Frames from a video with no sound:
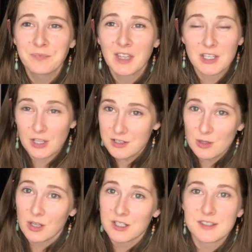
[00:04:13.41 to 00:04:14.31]
It's also
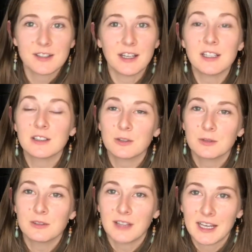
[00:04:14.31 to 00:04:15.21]
honestly like
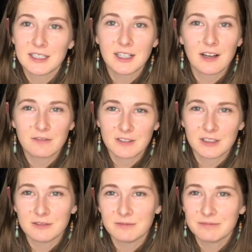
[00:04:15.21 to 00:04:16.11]
light enough
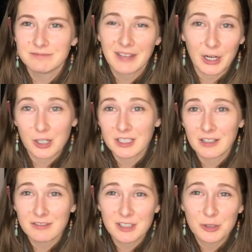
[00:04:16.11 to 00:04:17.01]
and airy
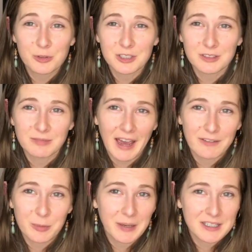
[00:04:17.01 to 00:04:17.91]
enough that you could have
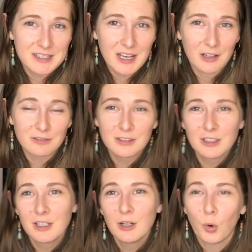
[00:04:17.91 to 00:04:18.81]
it by itself,
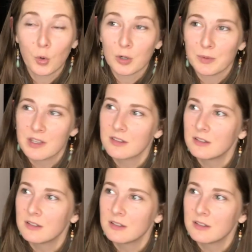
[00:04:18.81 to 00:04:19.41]
or with